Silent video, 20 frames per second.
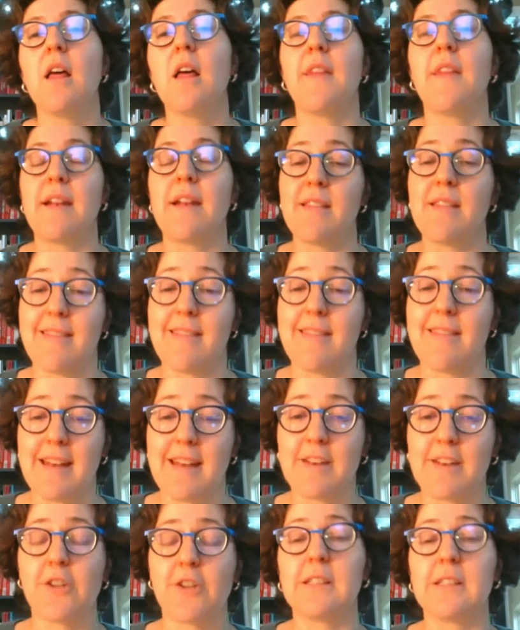that
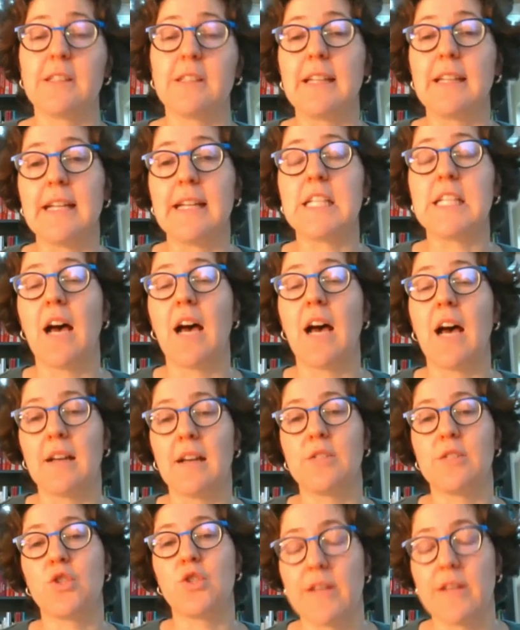then could lead to
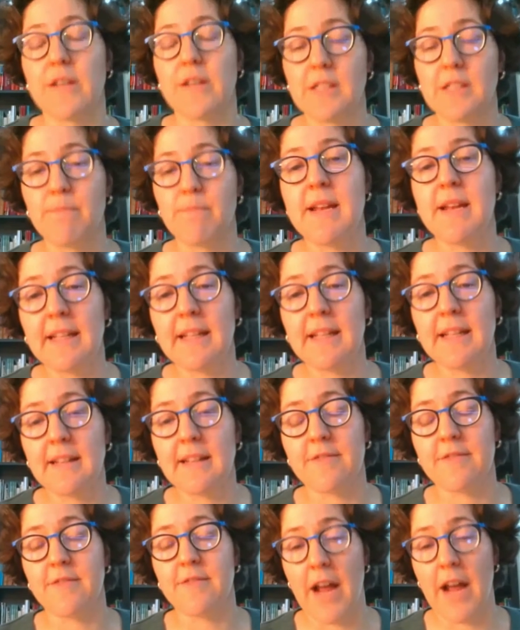us transmitting
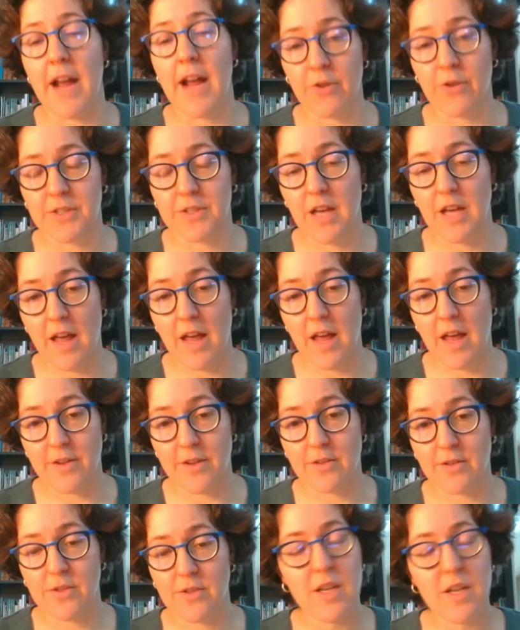the virus to
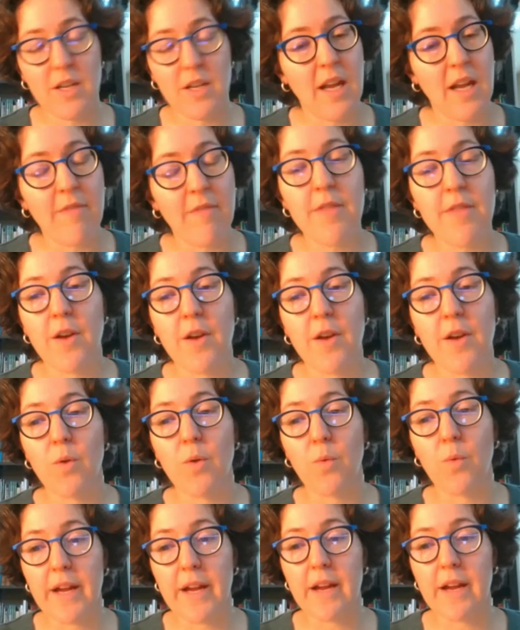others, even though
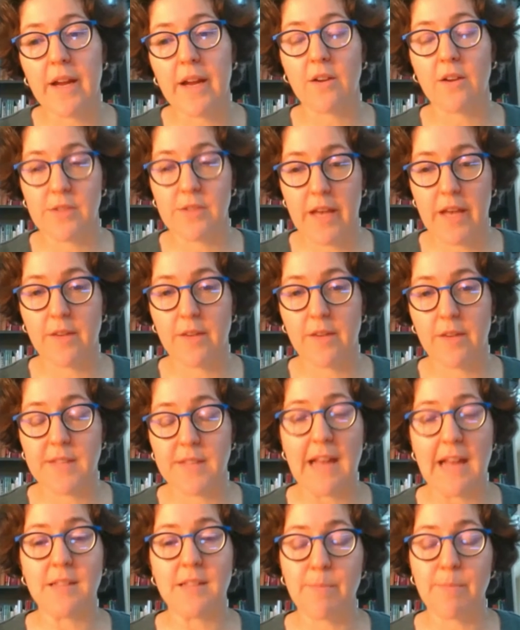we ourselves,
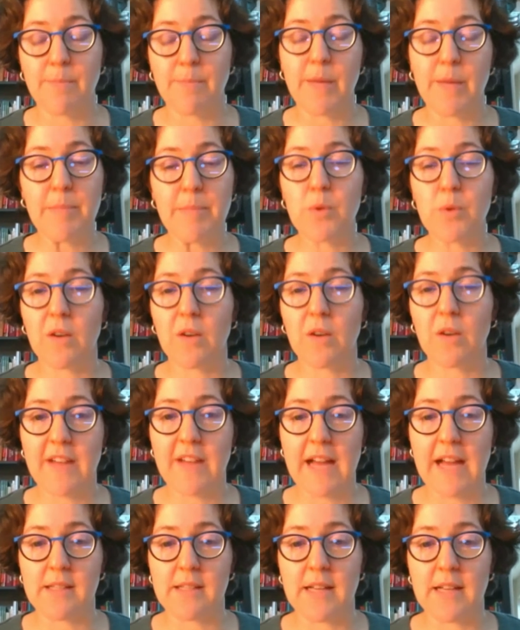as the people who are
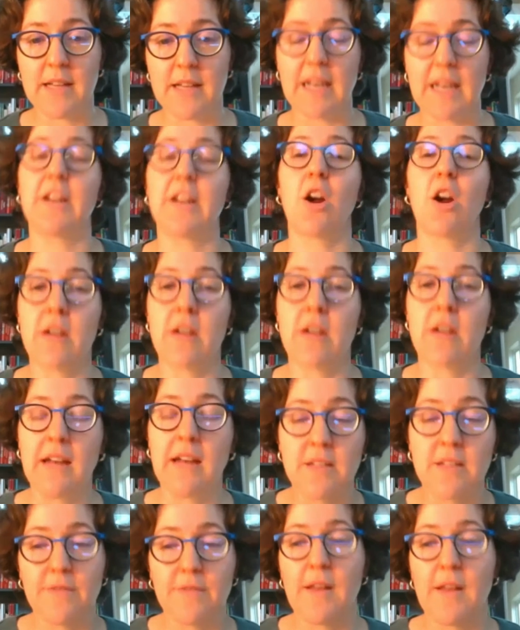vaccinated, are
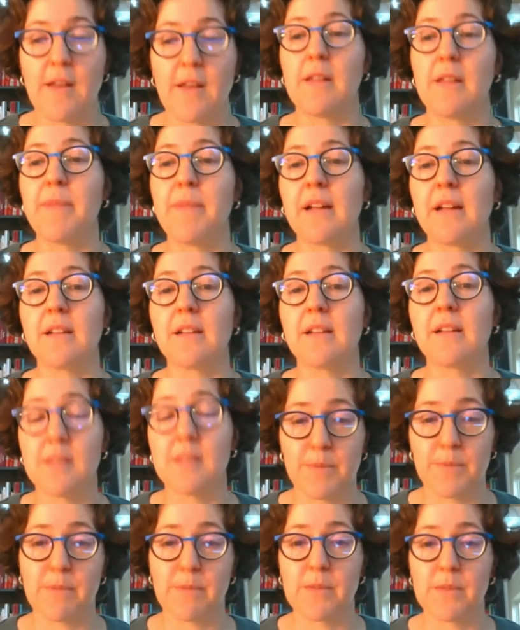not developing
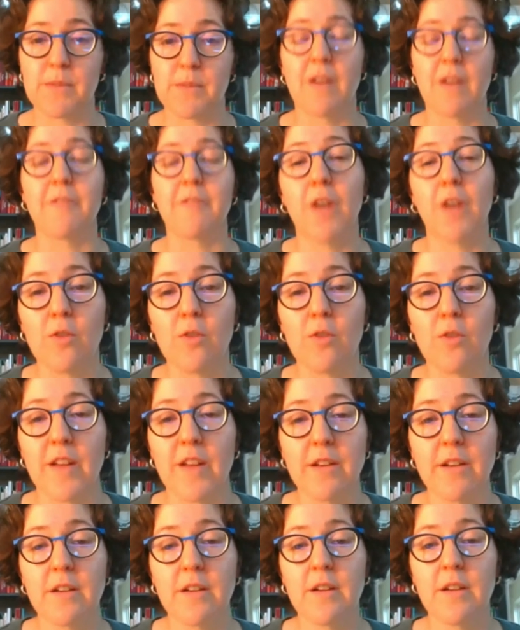symptoms of COVID.